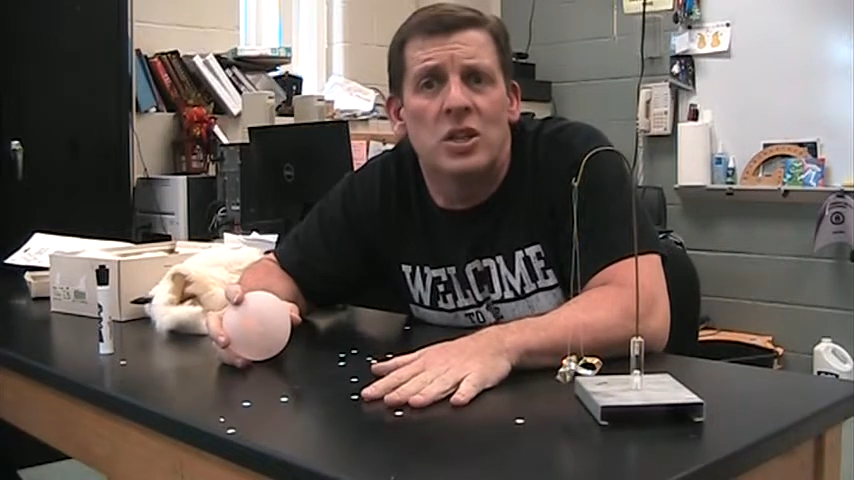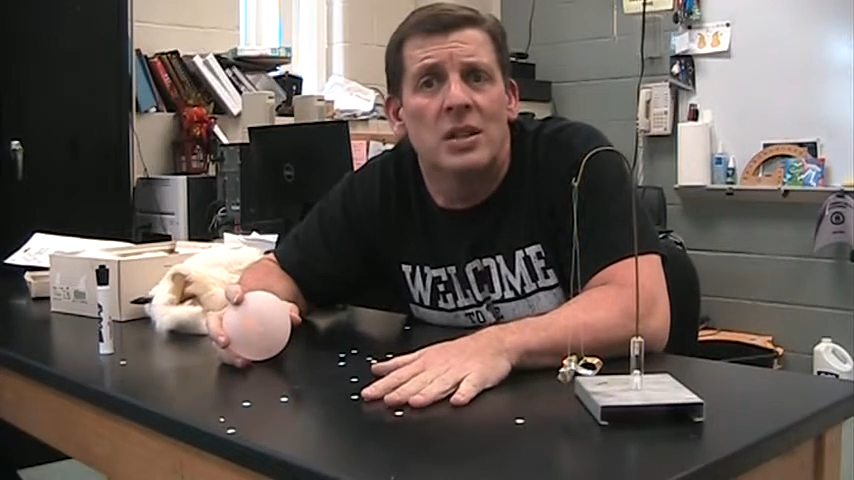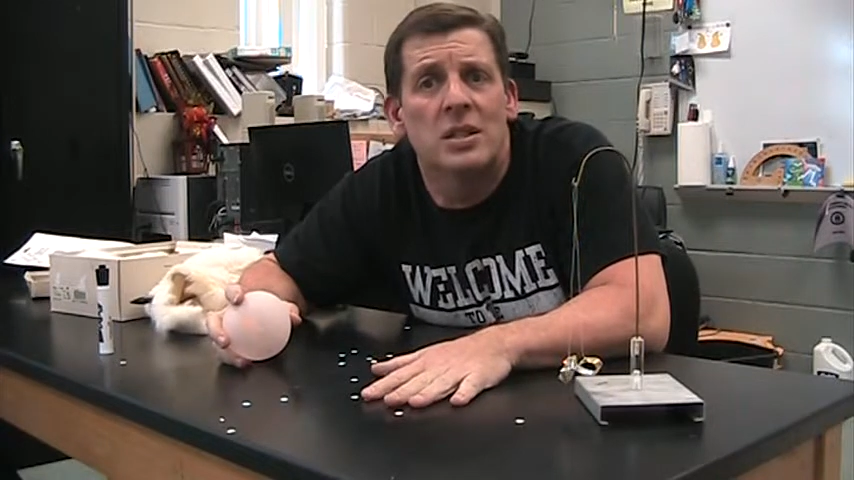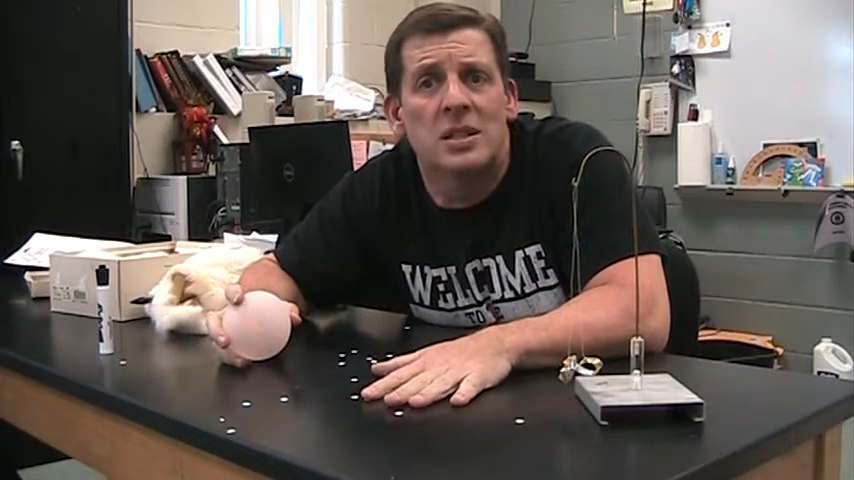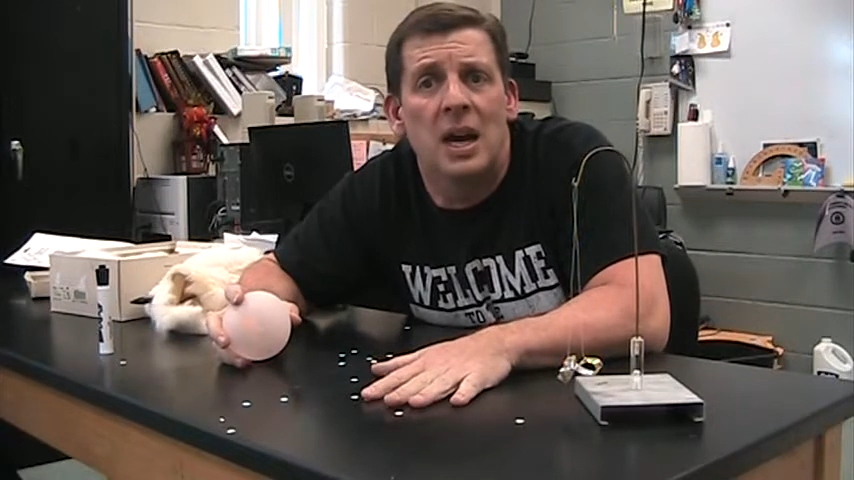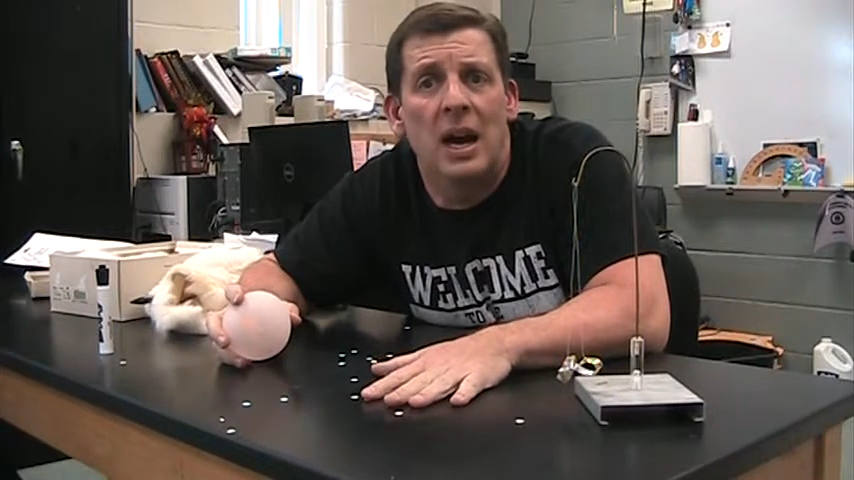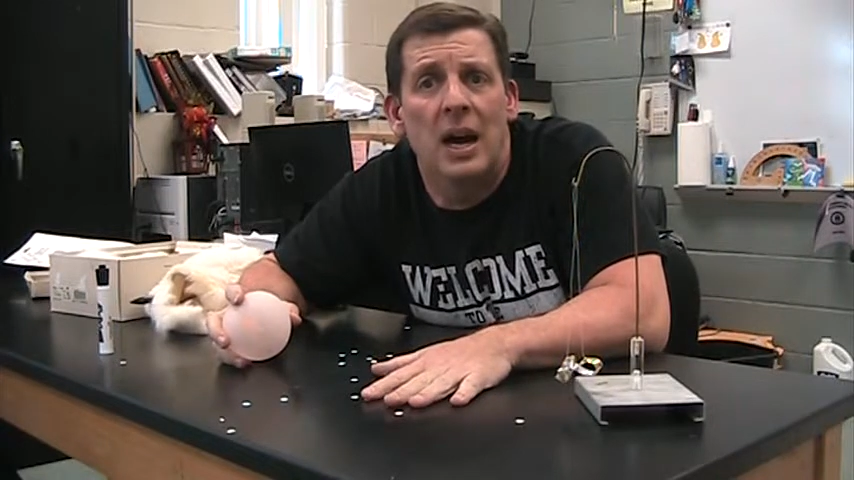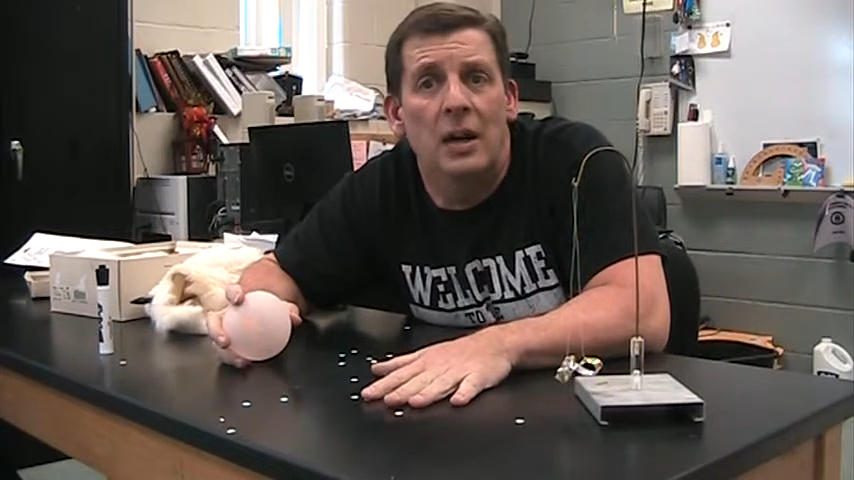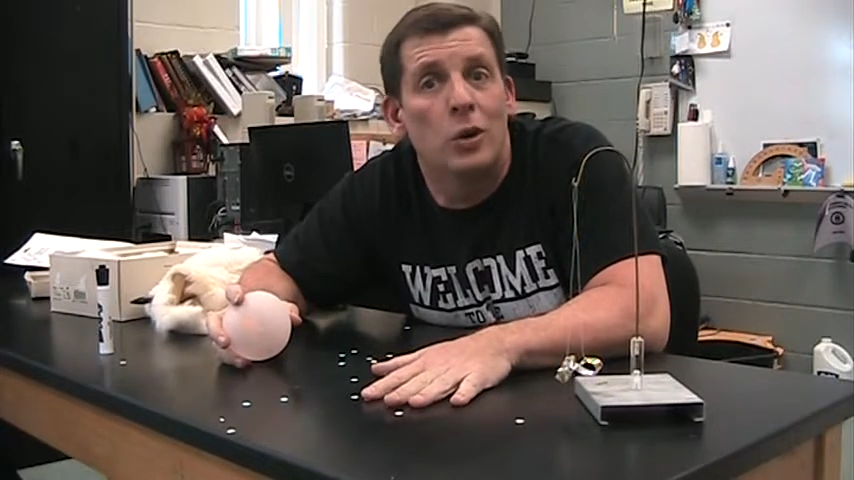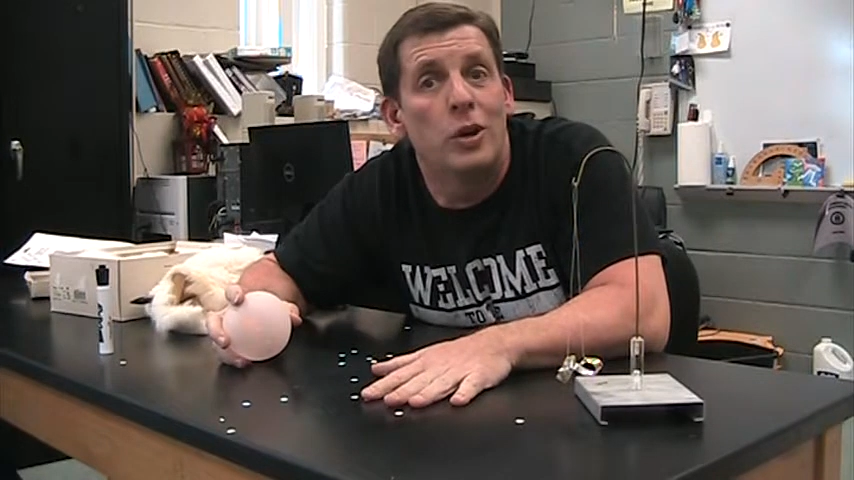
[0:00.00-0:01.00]
just
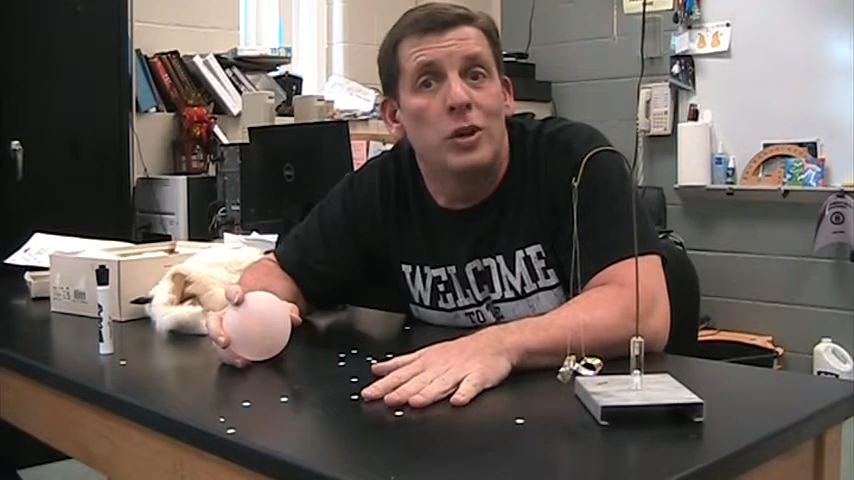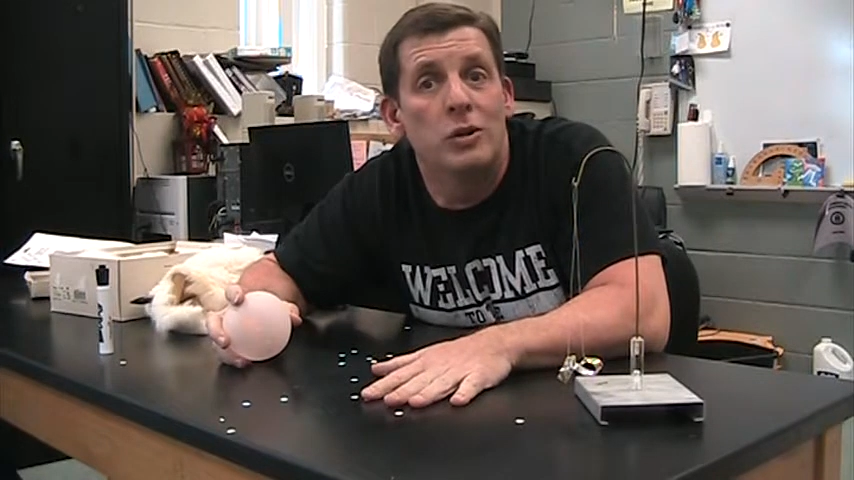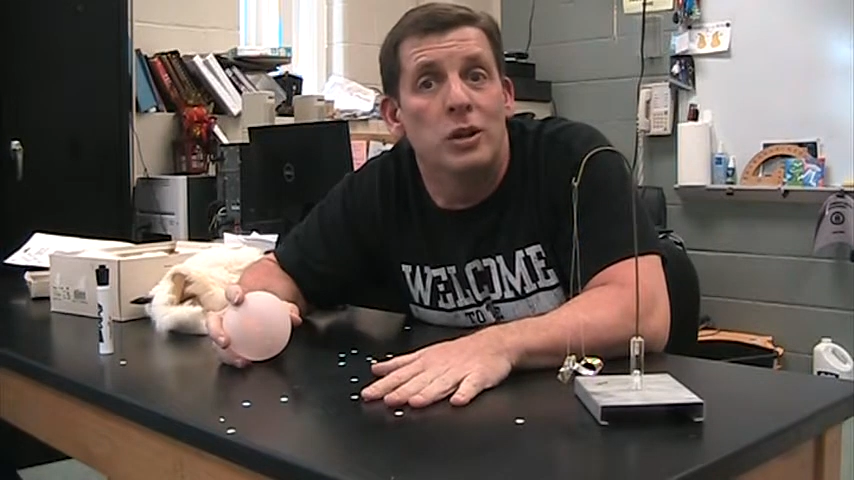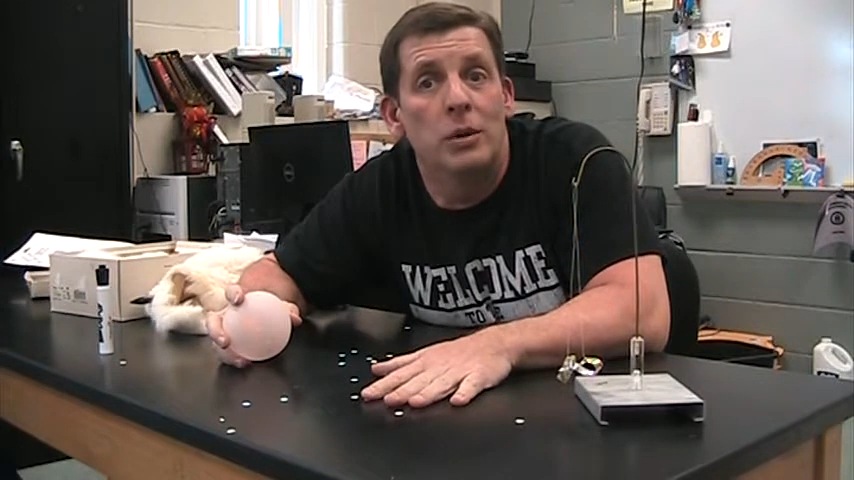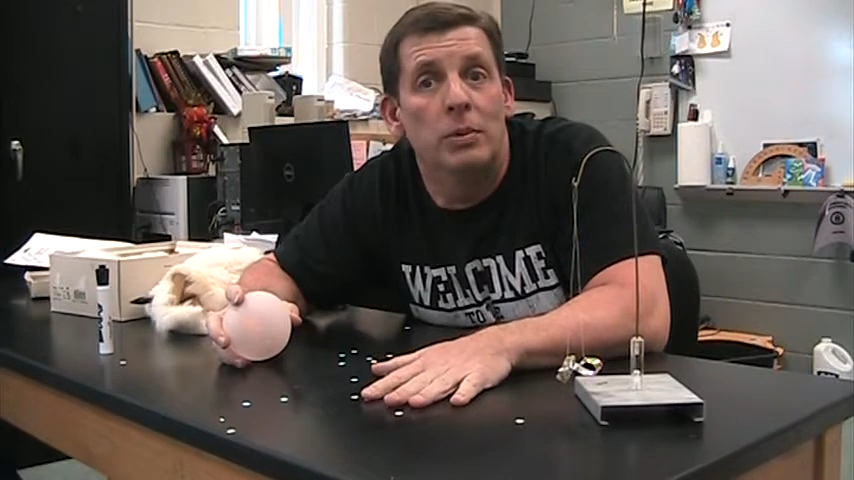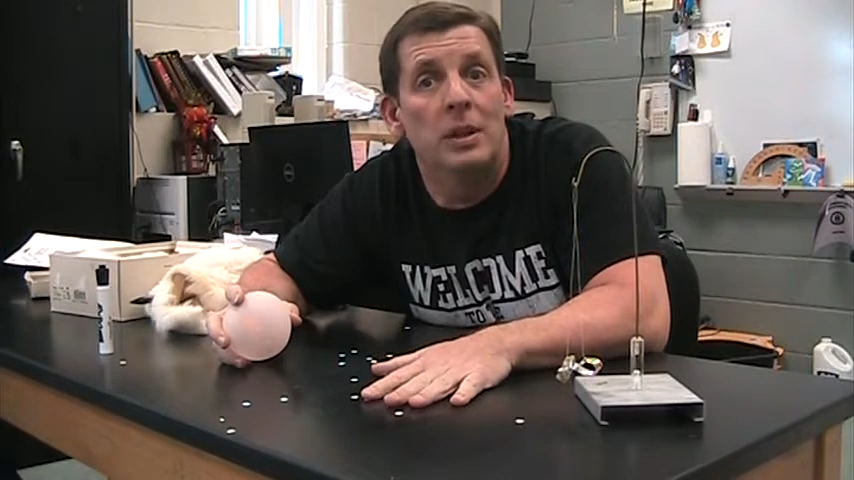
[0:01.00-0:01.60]
go to YouTube,